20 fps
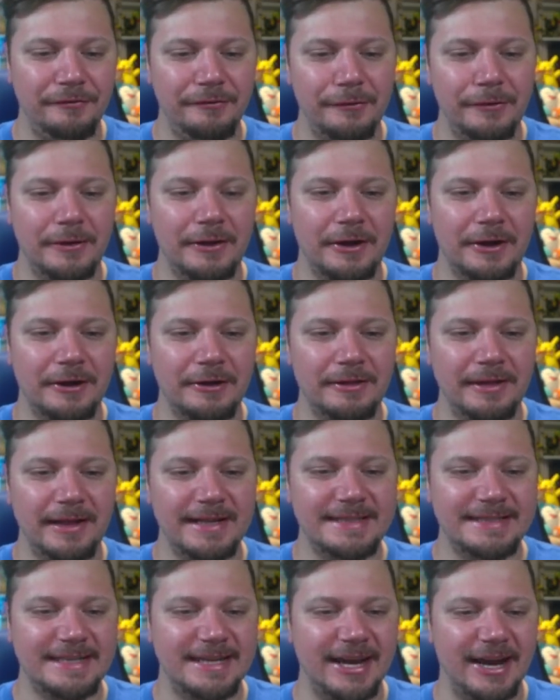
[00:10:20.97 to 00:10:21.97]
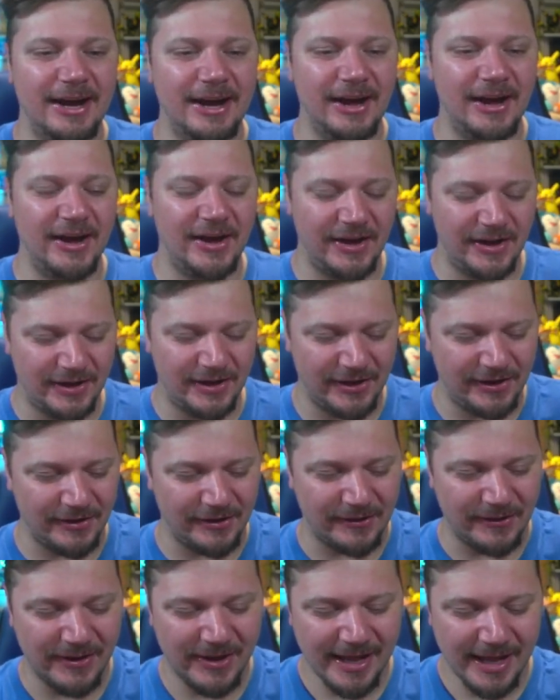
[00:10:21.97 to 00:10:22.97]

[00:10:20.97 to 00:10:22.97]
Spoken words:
Volart. Let's go.